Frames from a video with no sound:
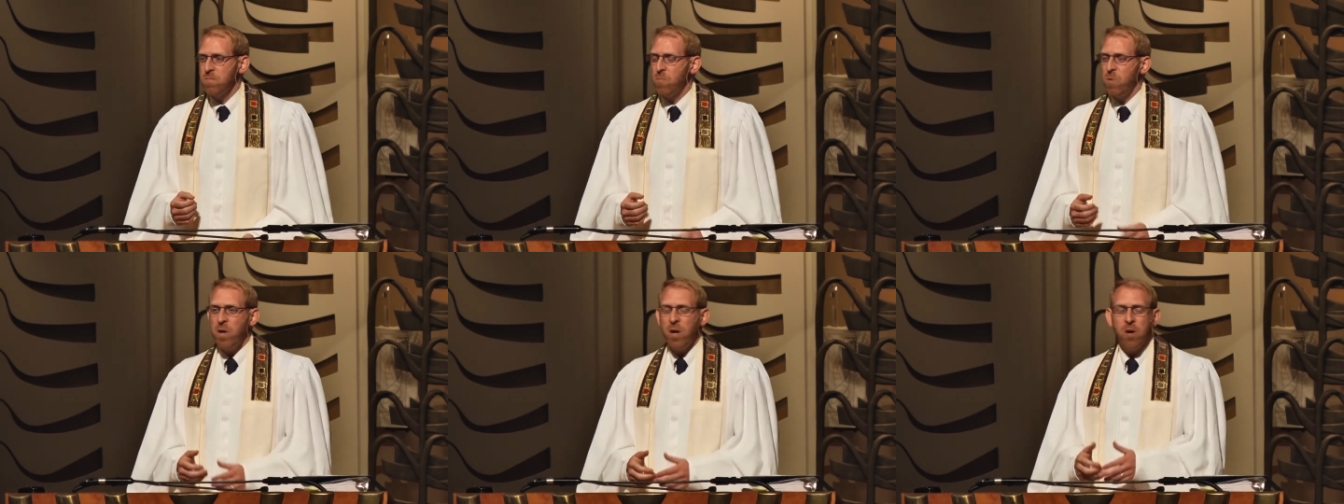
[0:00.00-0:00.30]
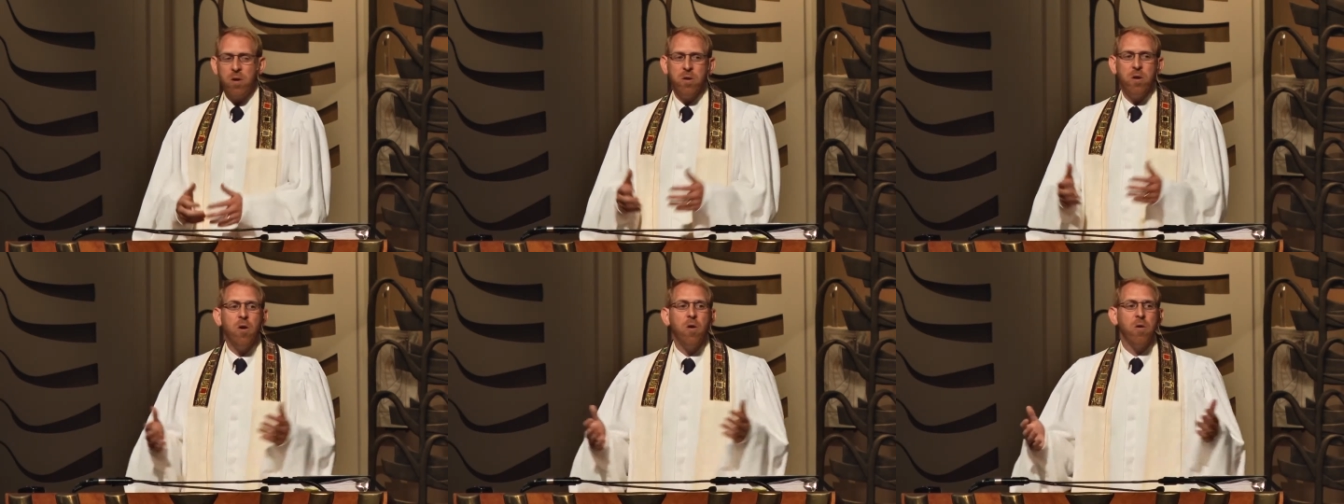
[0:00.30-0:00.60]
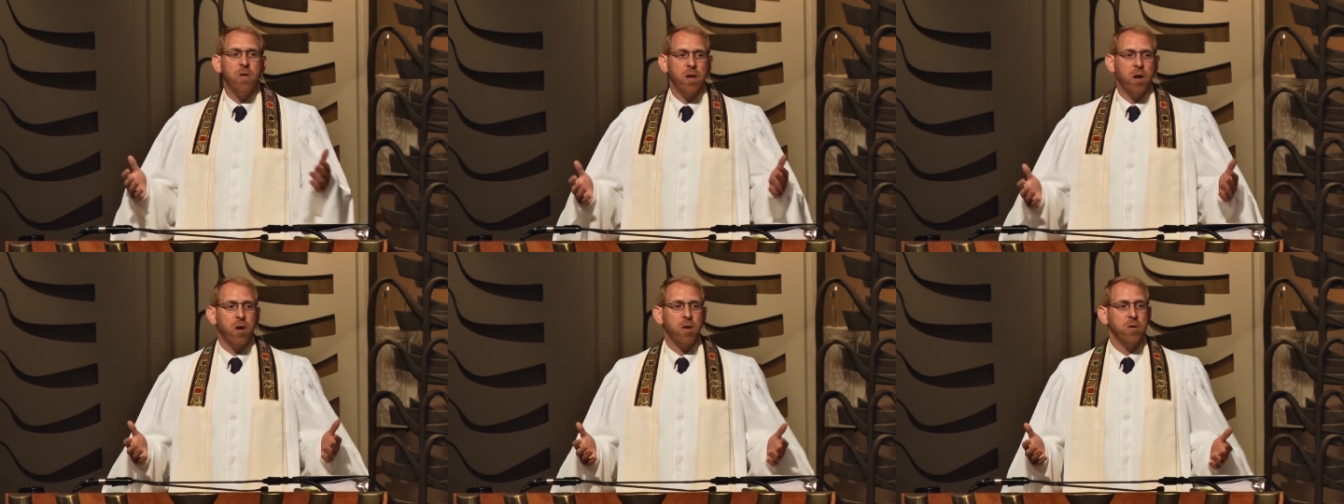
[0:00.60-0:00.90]
We all
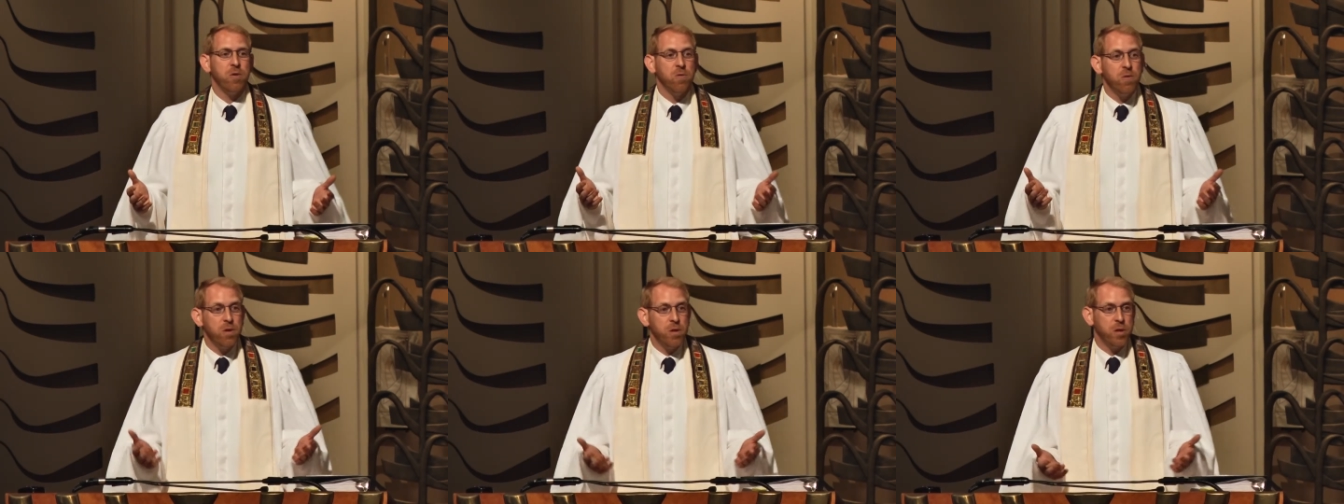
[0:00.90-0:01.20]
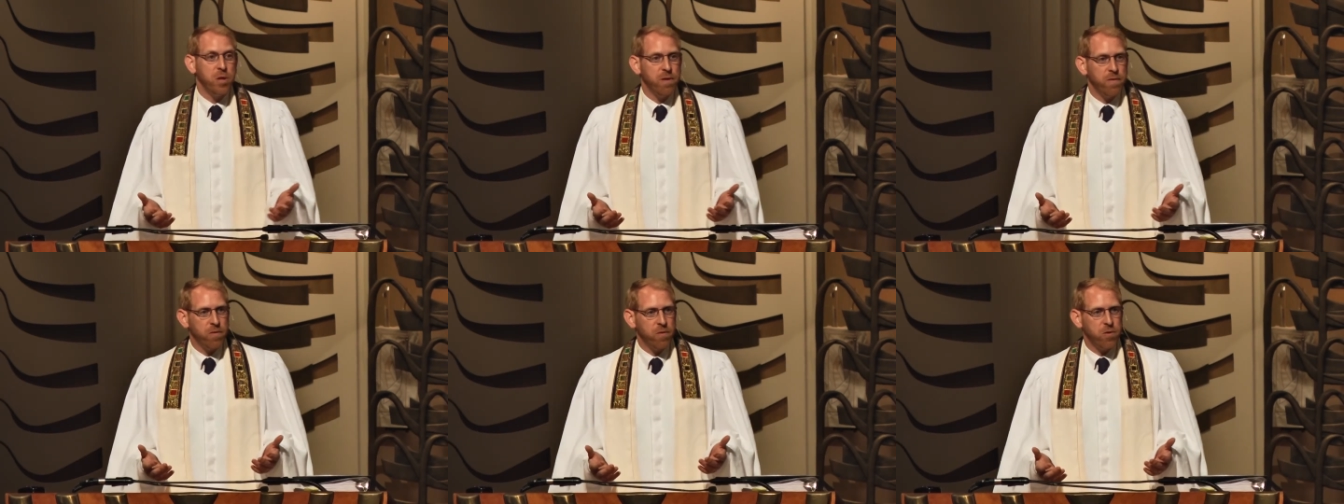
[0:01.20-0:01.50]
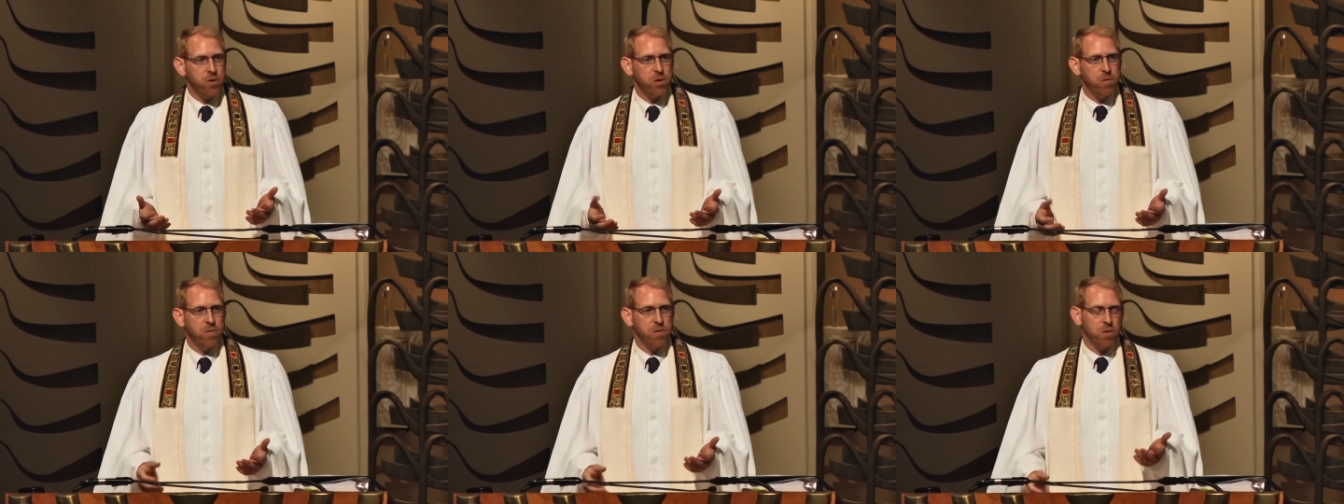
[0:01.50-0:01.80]
know that our eulogy
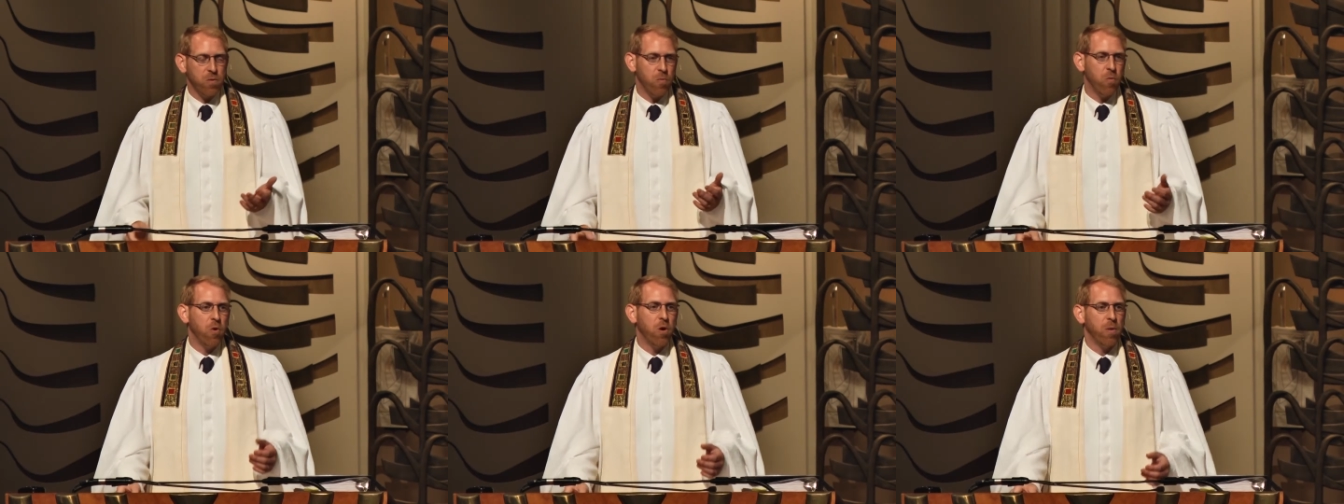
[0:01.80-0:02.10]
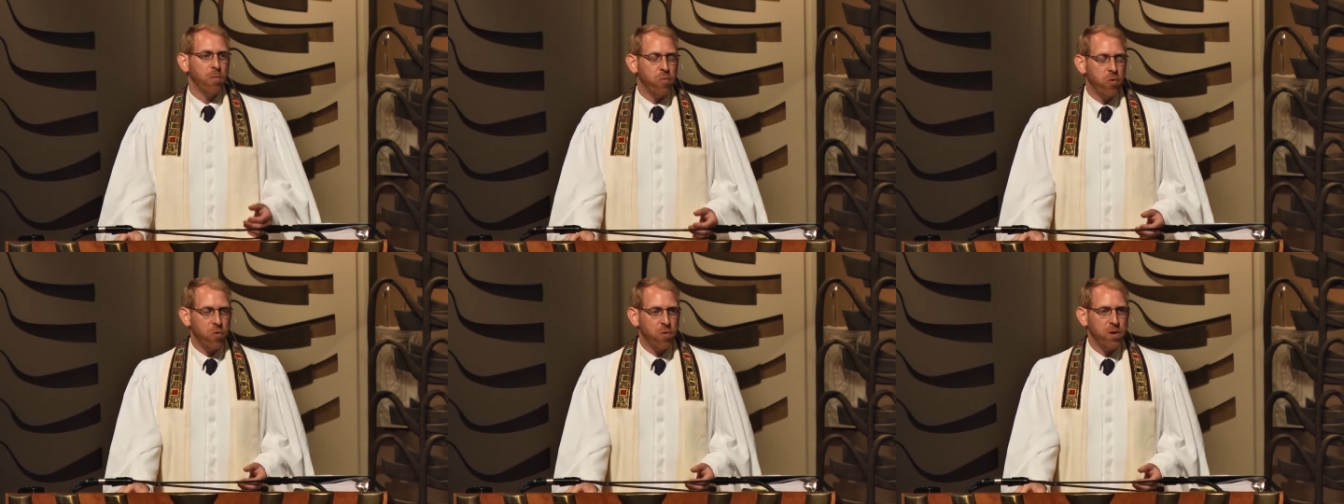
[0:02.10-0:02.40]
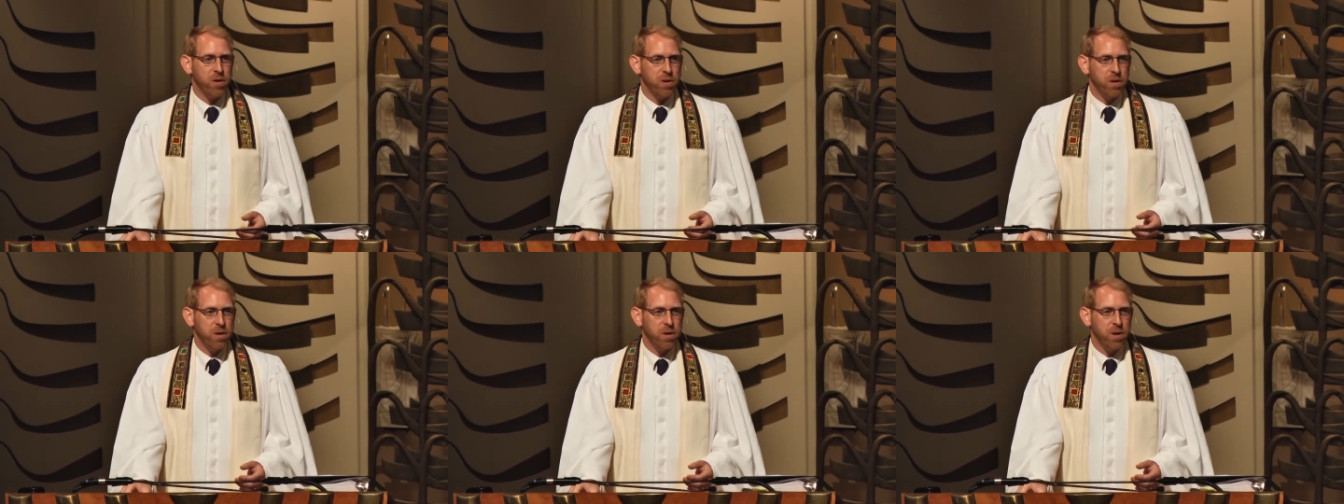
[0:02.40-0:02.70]
virtues are more
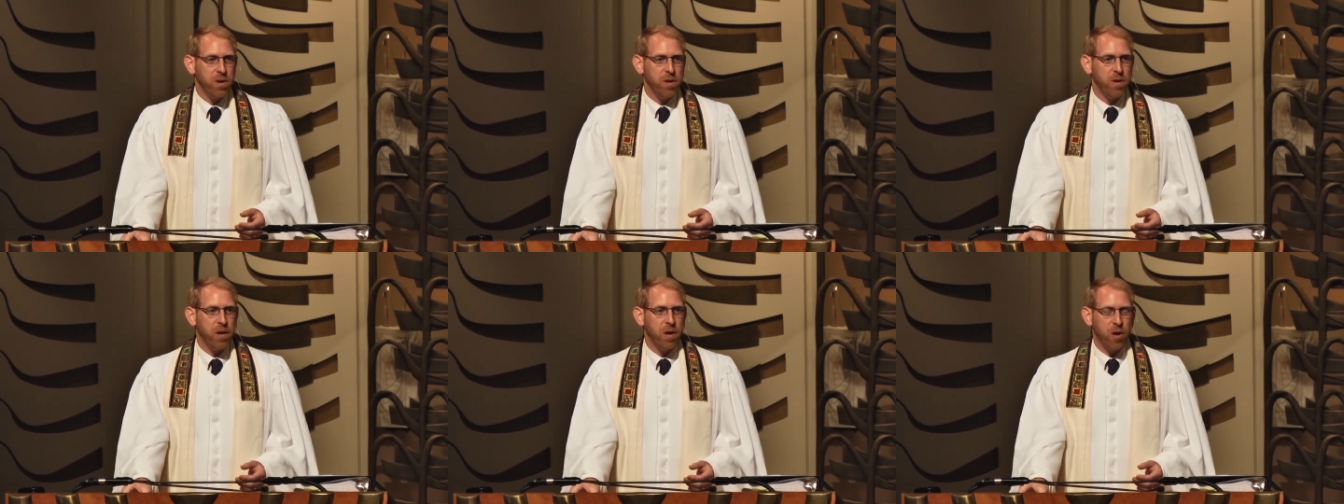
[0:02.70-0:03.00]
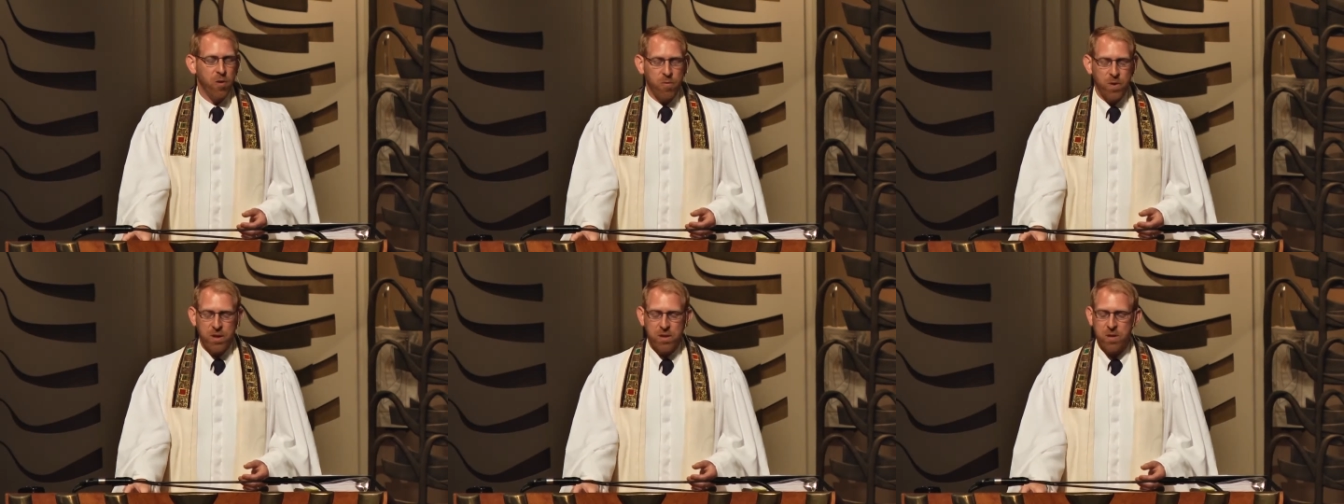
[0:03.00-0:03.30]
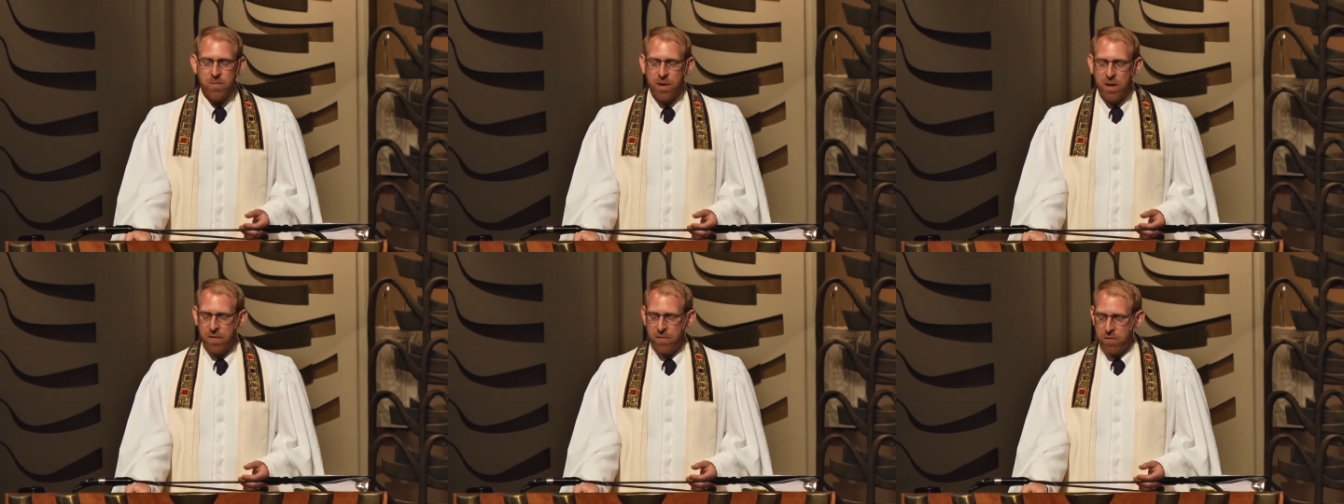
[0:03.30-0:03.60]
important than our
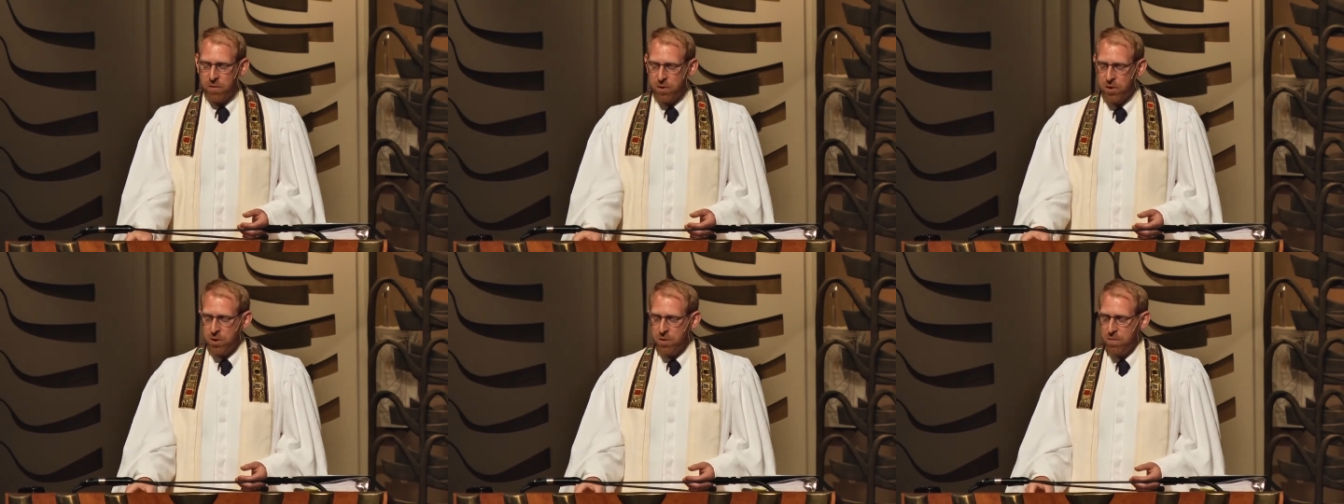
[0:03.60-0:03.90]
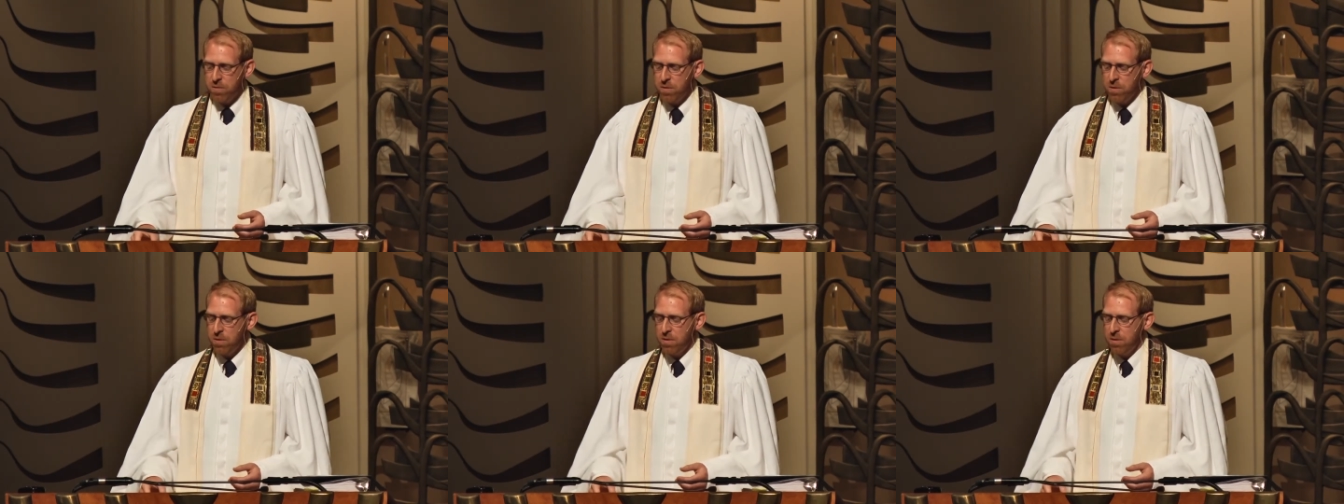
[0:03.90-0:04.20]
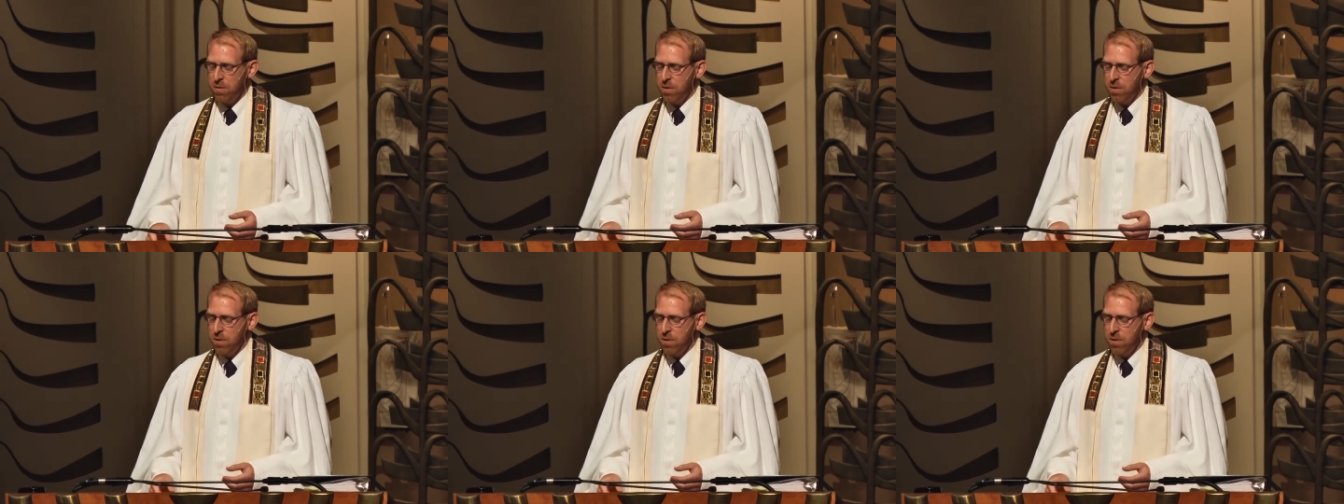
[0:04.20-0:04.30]
resume virtues,